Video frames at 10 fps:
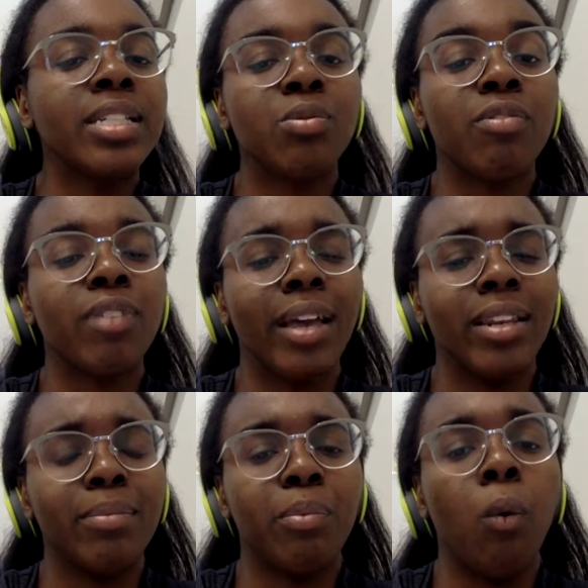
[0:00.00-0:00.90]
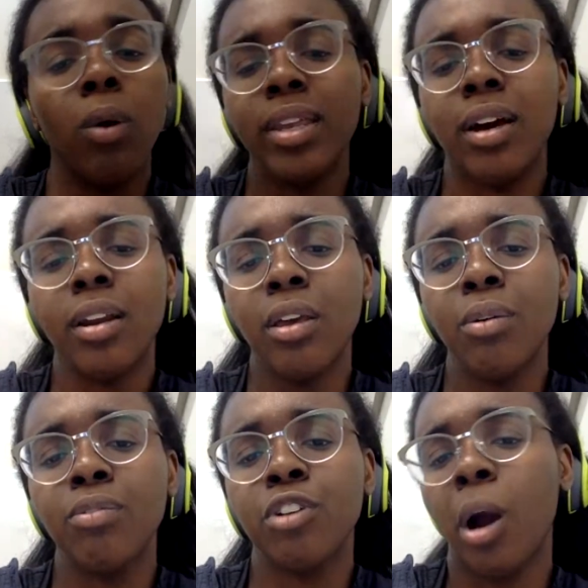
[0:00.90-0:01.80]
doesn't reflect poorly on
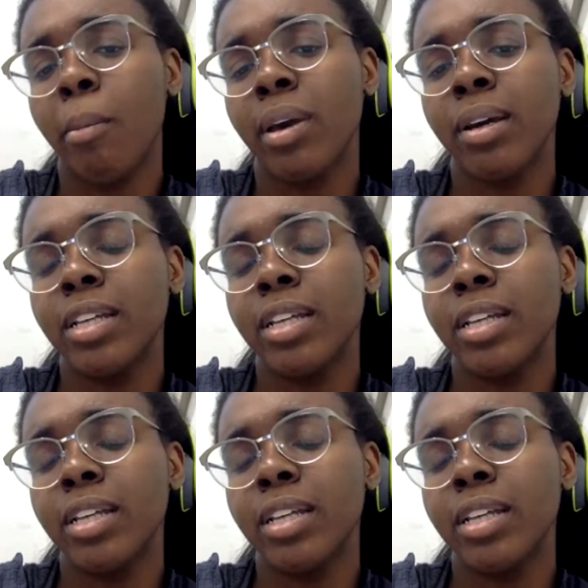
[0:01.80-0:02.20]
you for coming.